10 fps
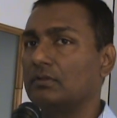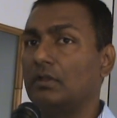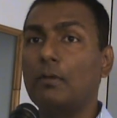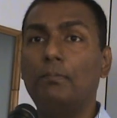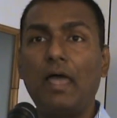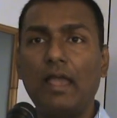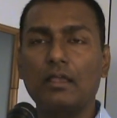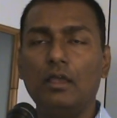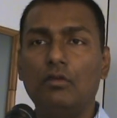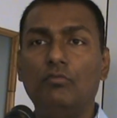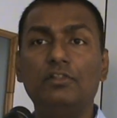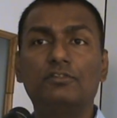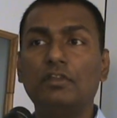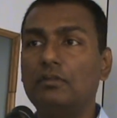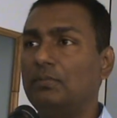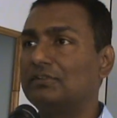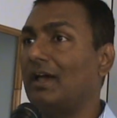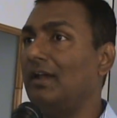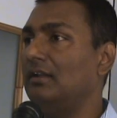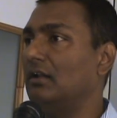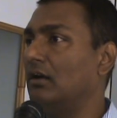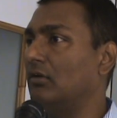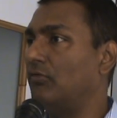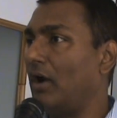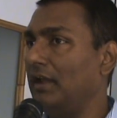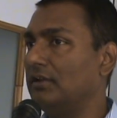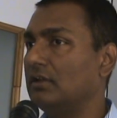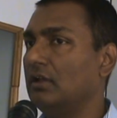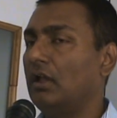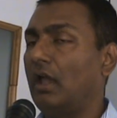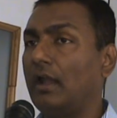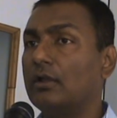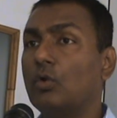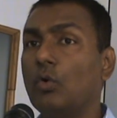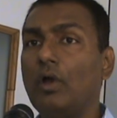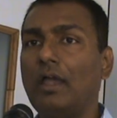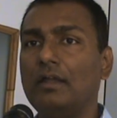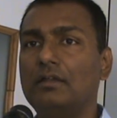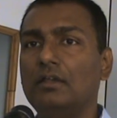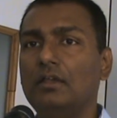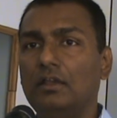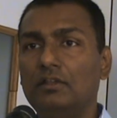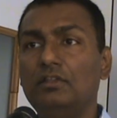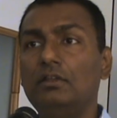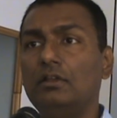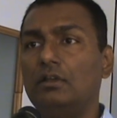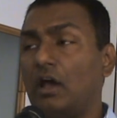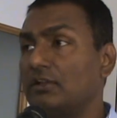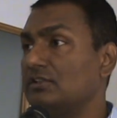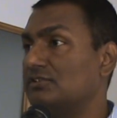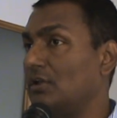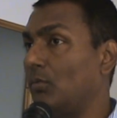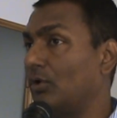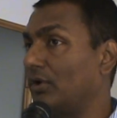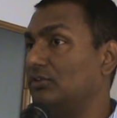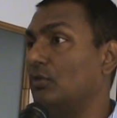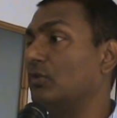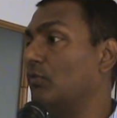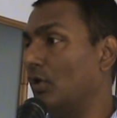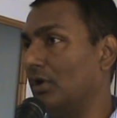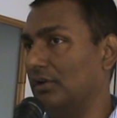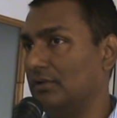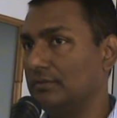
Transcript: that a black will sit beside a white and go ahead in the largest democracy of the world.